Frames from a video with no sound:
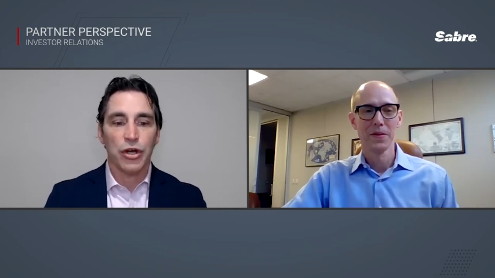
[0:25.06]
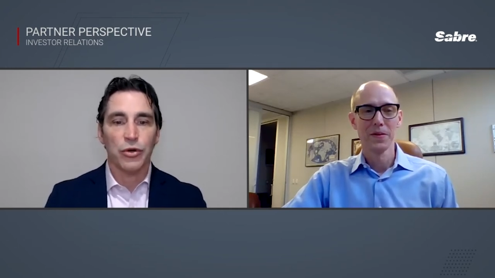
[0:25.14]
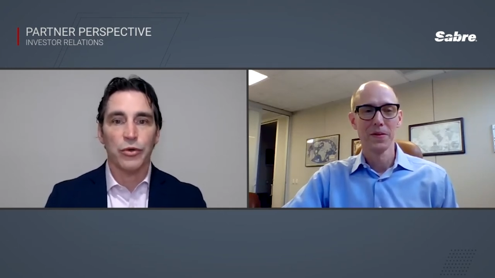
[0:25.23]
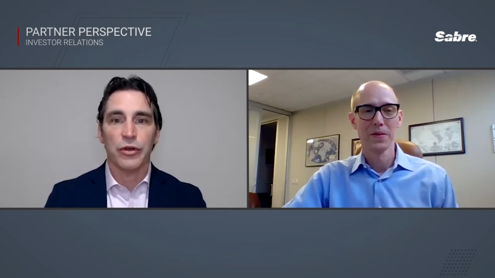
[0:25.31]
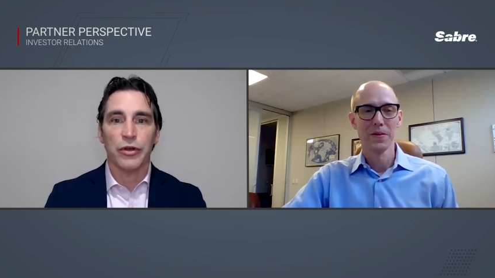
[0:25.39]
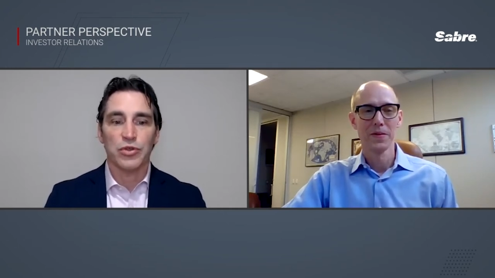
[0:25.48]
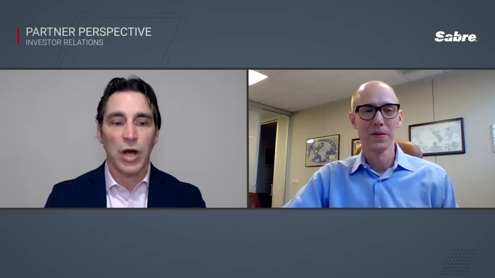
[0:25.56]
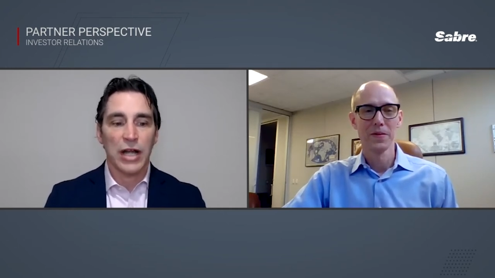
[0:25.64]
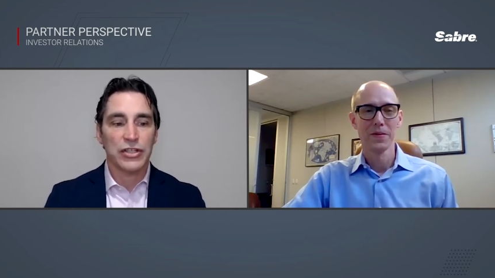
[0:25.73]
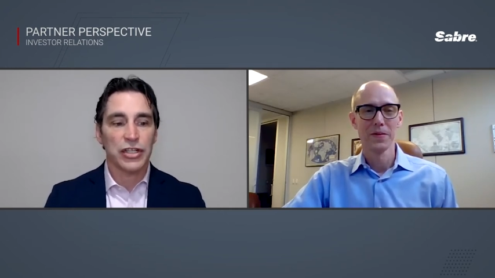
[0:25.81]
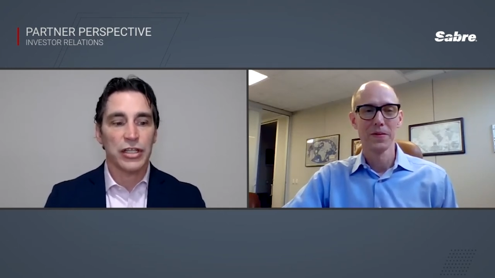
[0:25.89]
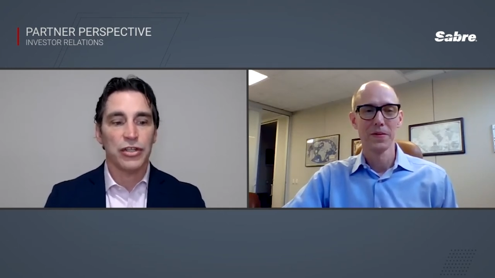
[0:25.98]
Speaker 1: know, those
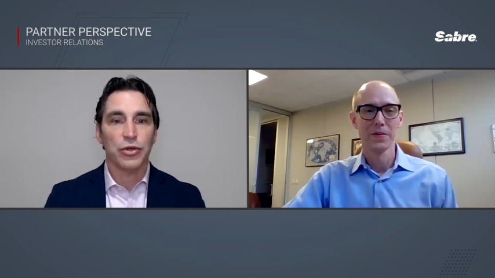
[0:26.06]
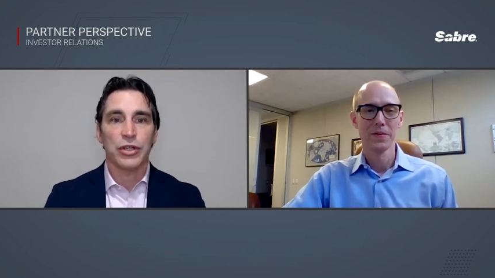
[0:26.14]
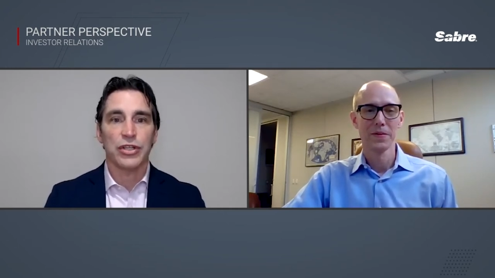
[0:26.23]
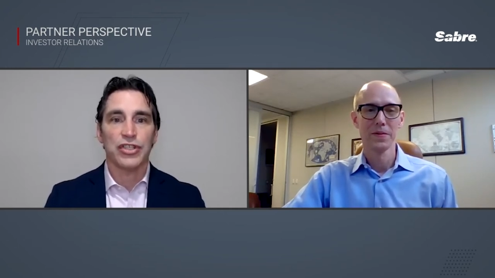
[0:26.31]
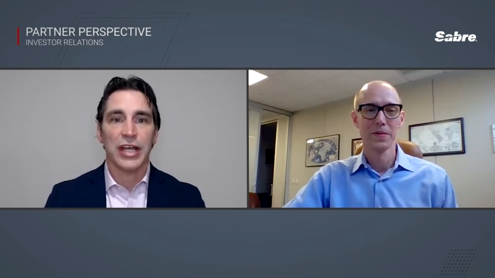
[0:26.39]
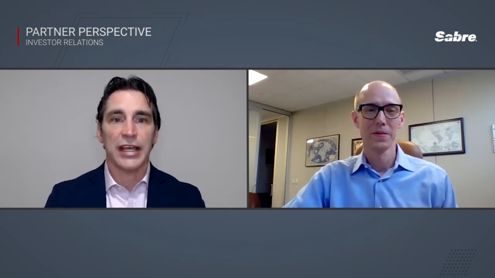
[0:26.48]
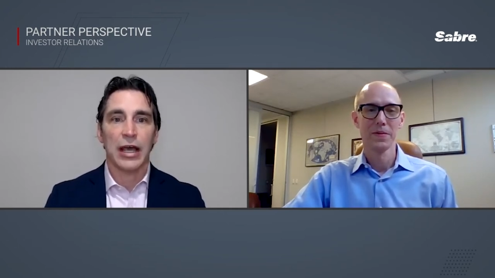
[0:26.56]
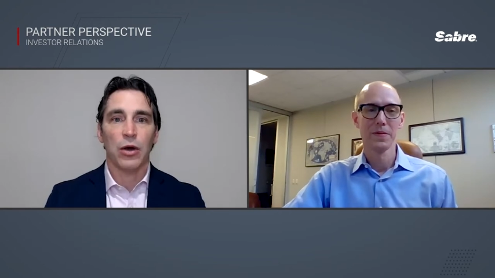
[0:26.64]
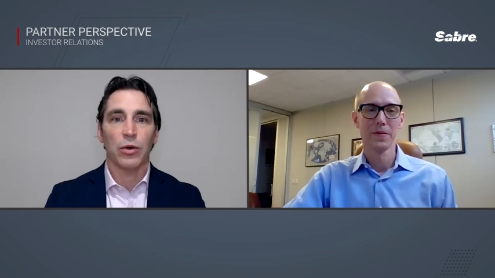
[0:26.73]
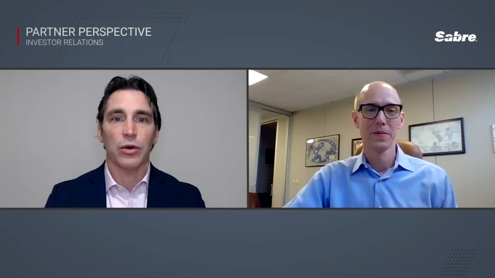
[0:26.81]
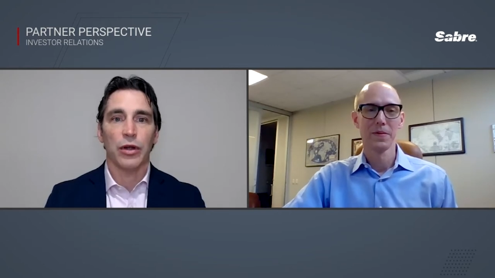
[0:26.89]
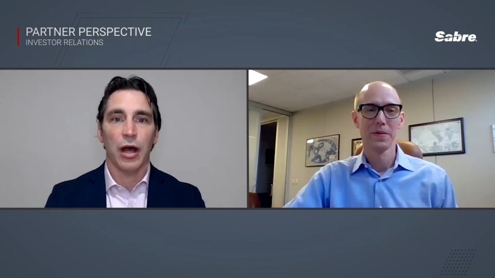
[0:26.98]
watching, you can check
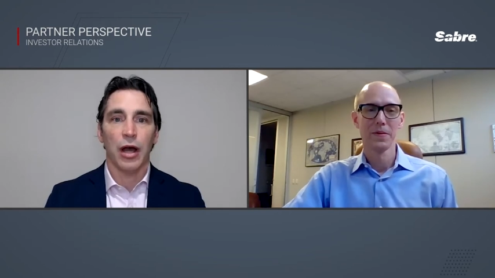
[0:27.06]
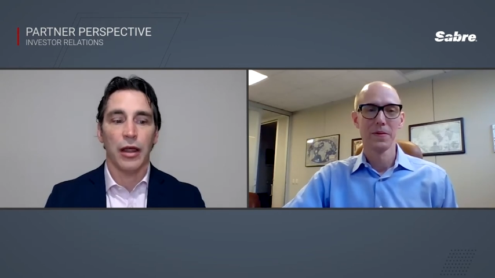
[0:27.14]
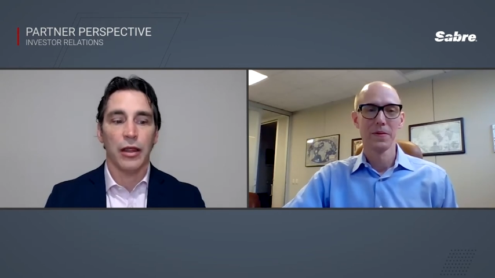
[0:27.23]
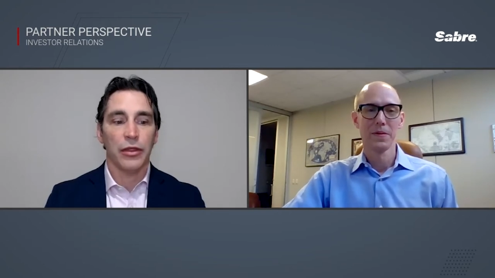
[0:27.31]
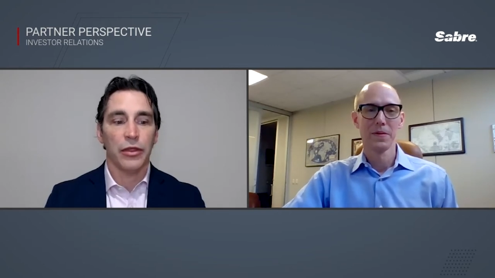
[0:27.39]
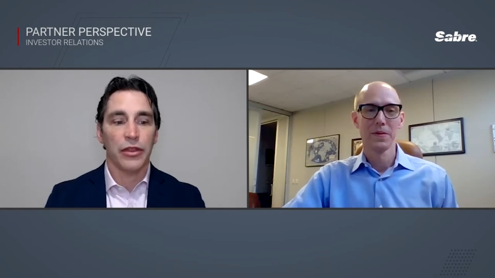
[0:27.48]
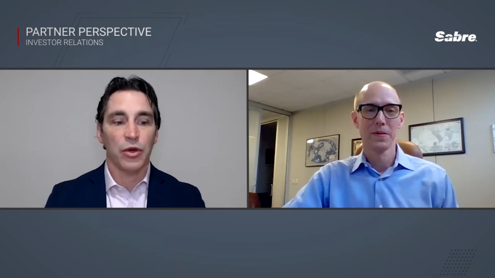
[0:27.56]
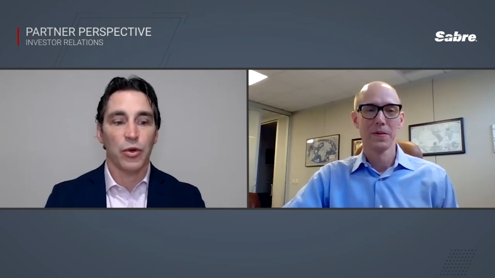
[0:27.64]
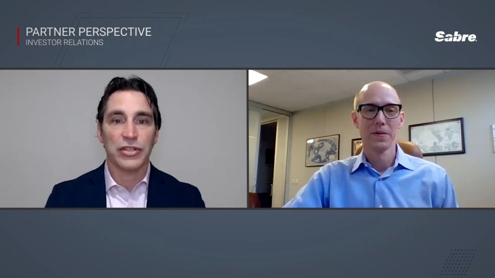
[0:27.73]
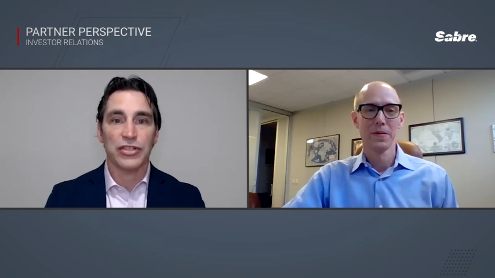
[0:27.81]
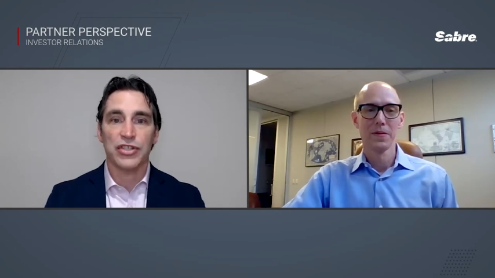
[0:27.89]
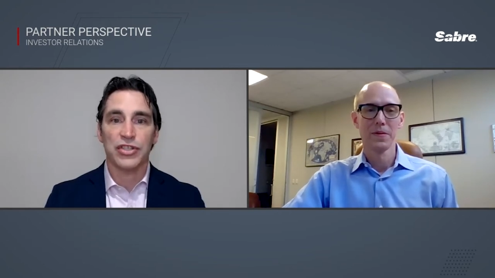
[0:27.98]
out uh, the
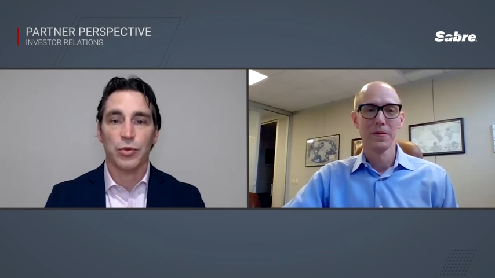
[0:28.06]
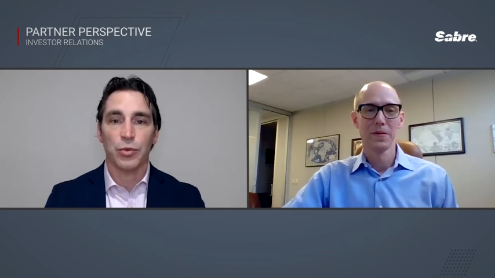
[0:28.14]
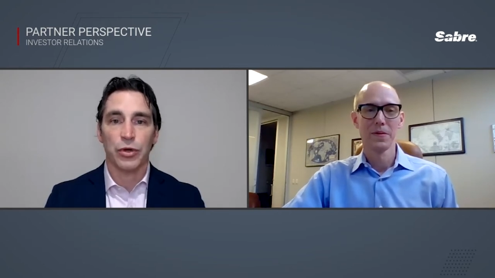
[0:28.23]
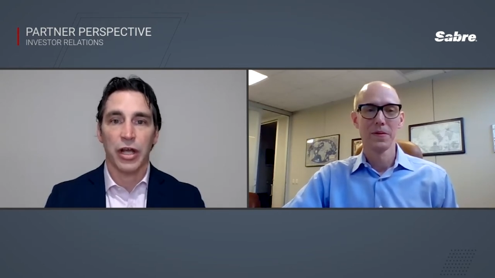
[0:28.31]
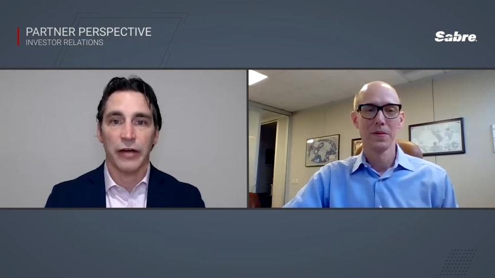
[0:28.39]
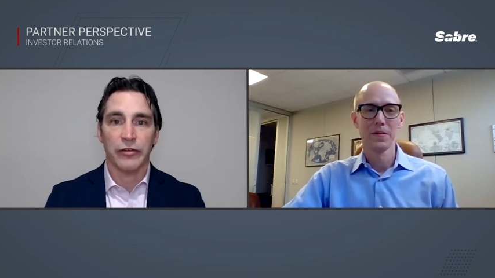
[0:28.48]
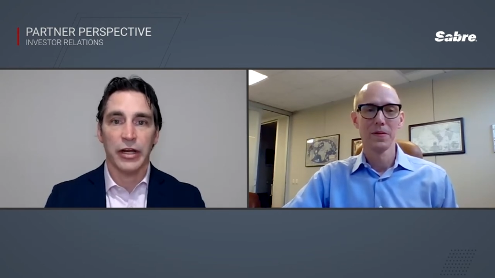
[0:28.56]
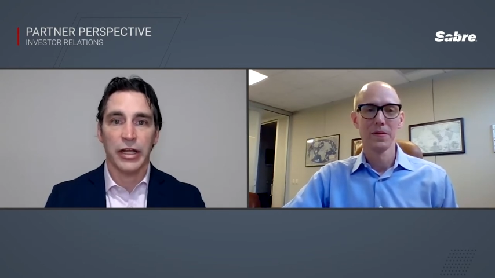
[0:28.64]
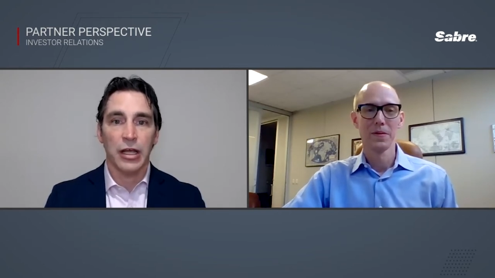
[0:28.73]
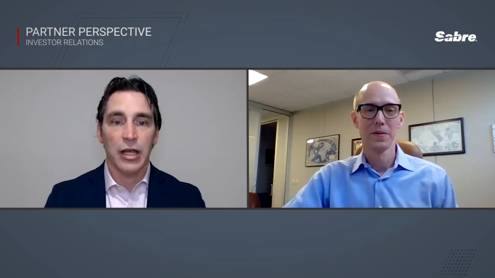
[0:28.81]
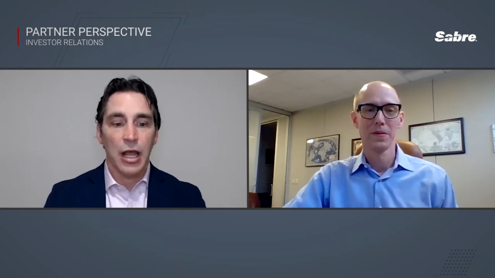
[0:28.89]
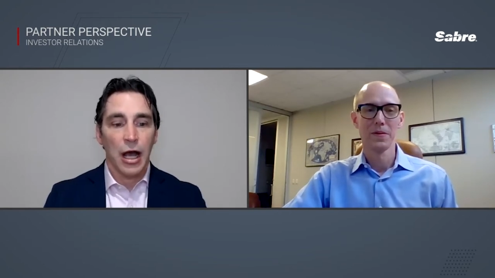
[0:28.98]
questions that we're
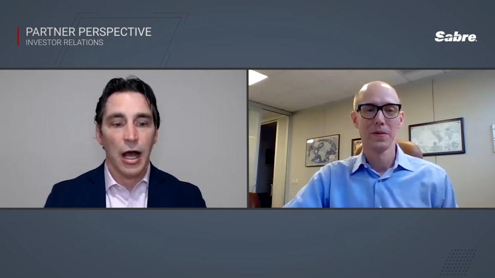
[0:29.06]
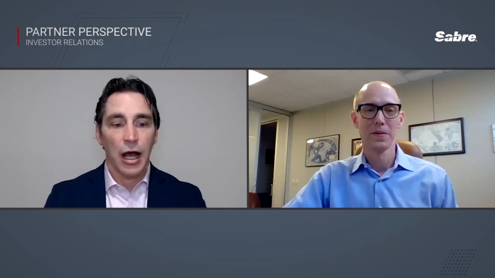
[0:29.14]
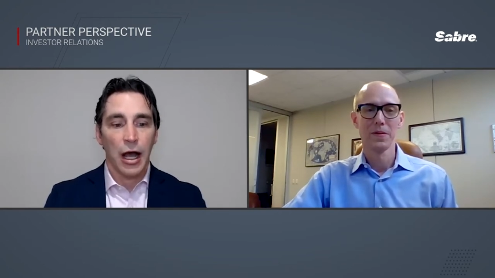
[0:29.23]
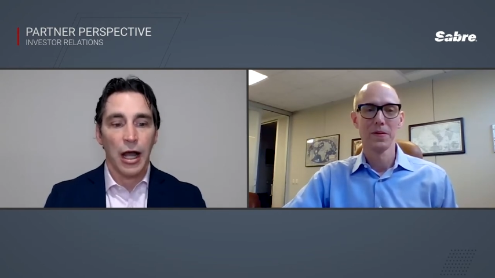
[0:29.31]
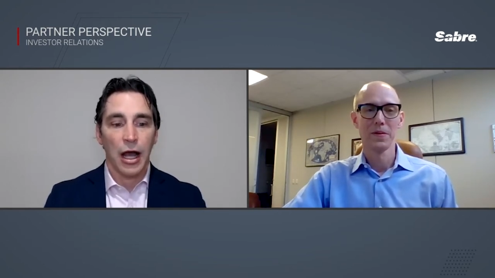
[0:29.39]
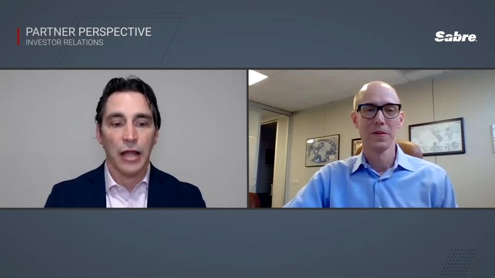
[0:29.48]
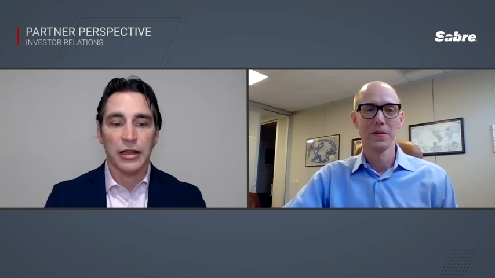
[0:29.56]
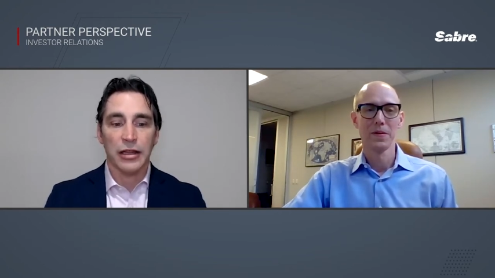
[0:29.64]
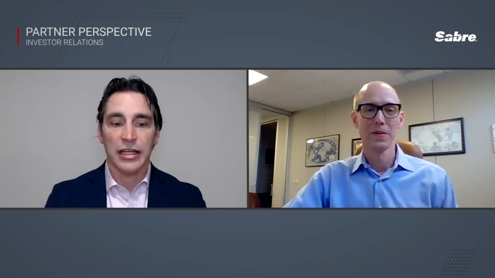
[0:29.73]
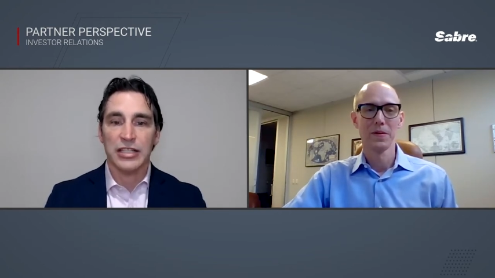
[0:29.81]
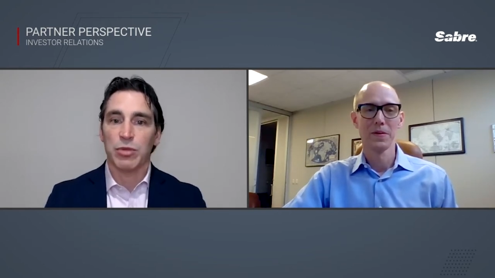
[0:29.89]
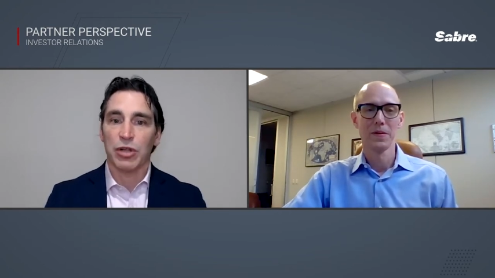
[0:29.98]
covering uh, on the
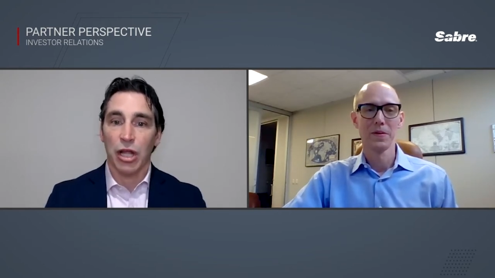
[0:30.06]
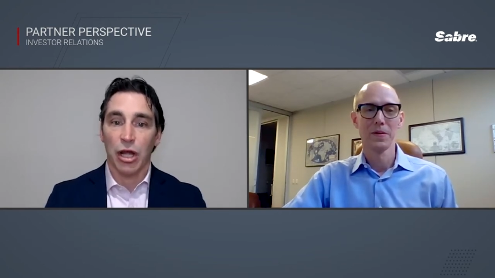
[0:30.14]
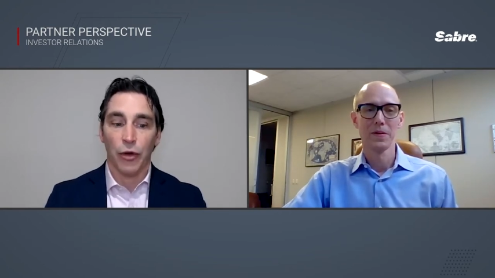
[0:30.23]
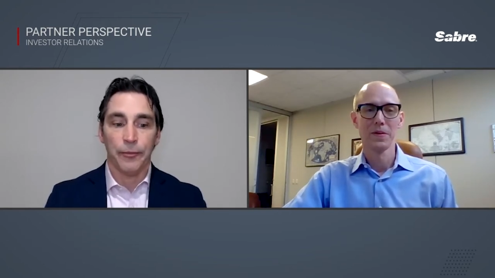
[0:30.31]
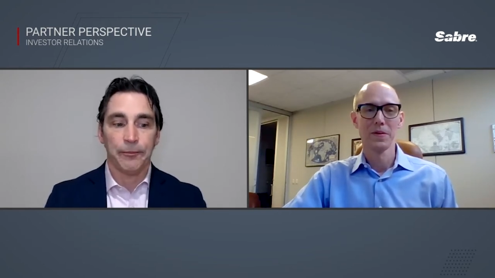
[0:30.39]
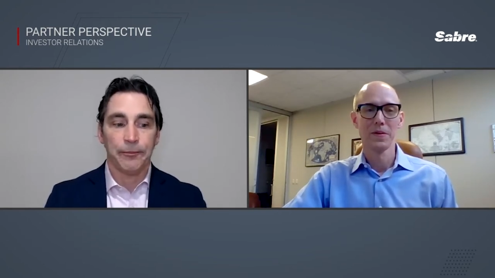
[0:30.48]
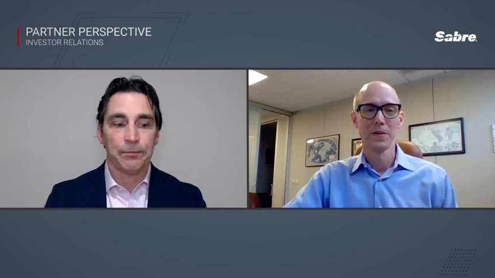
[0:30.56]
links below.